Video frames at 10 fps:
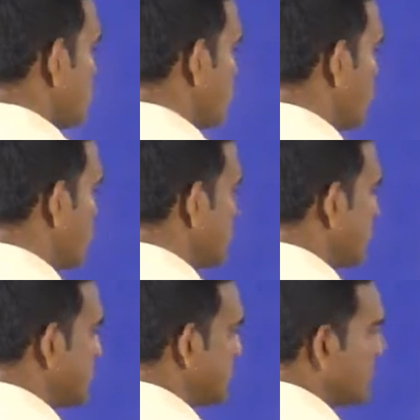we have
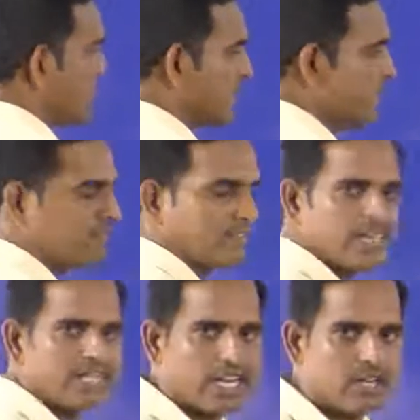created 5
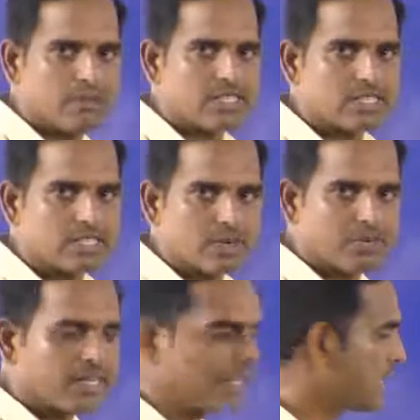different elements in
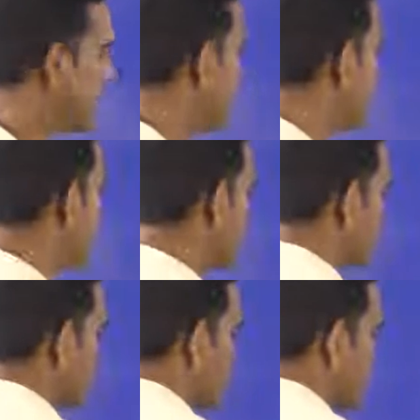the particular array.
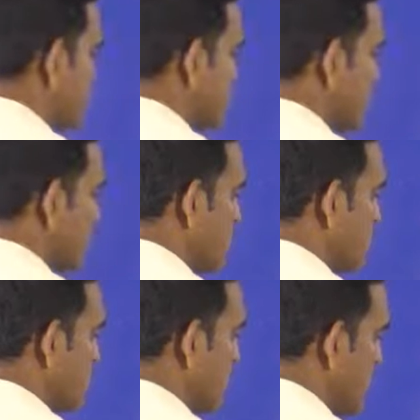So the first
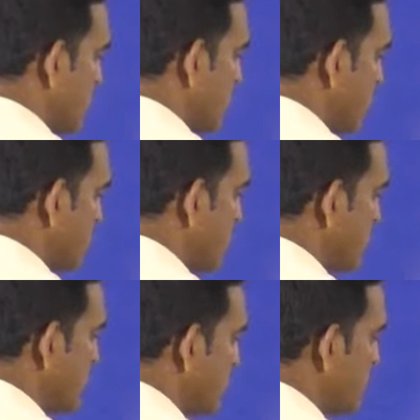
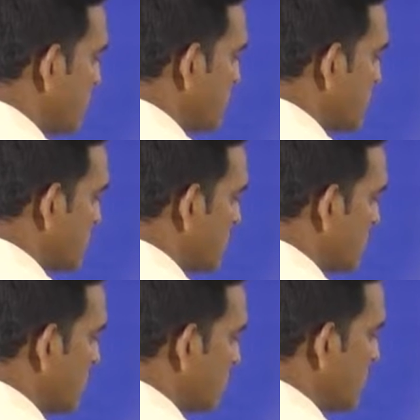element will be
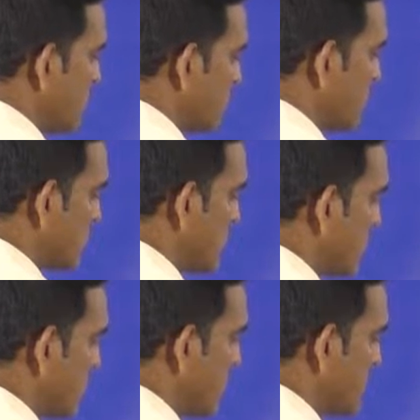
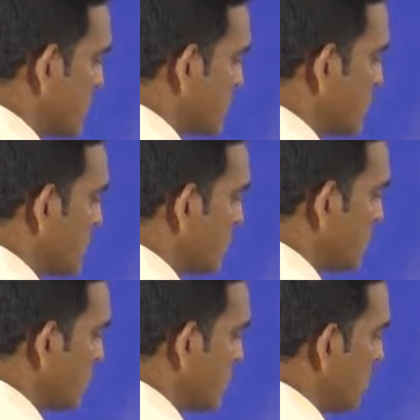denoted by max of
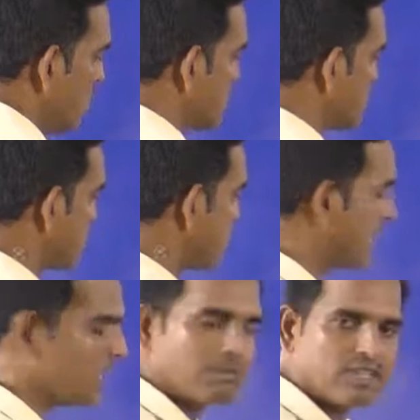0. The
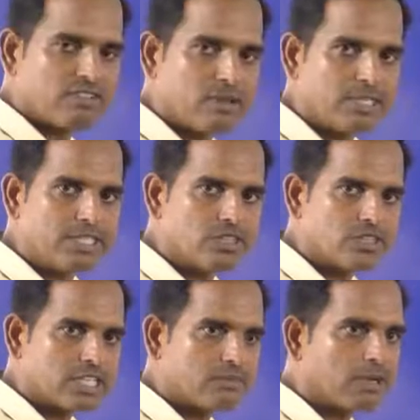second element will be
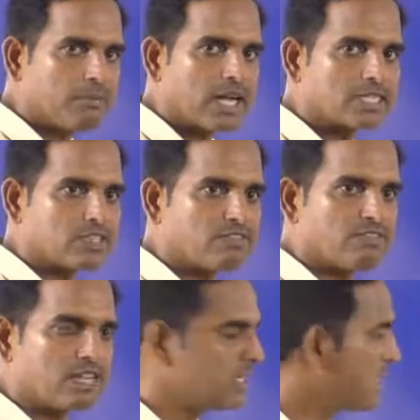denoted by max
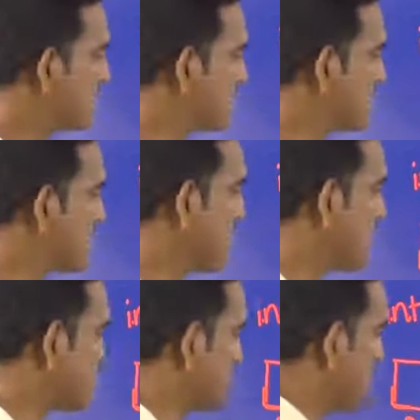of 1, and the
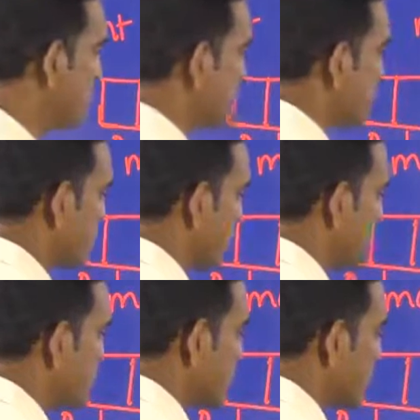last element we
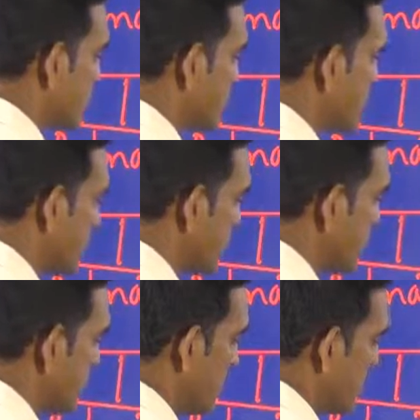can be denoted by
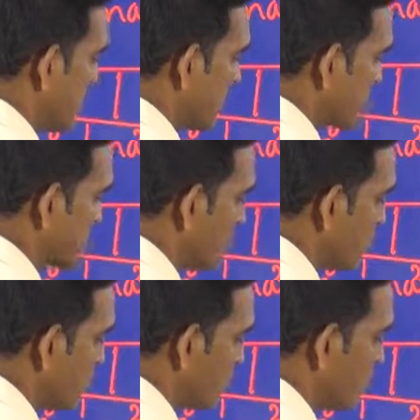max
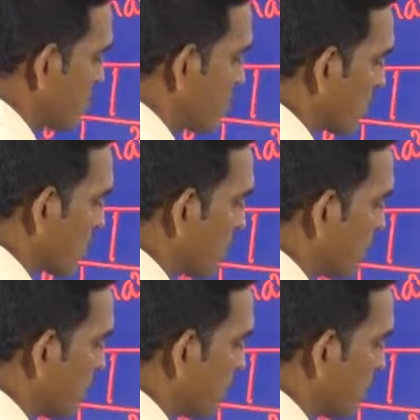of 4.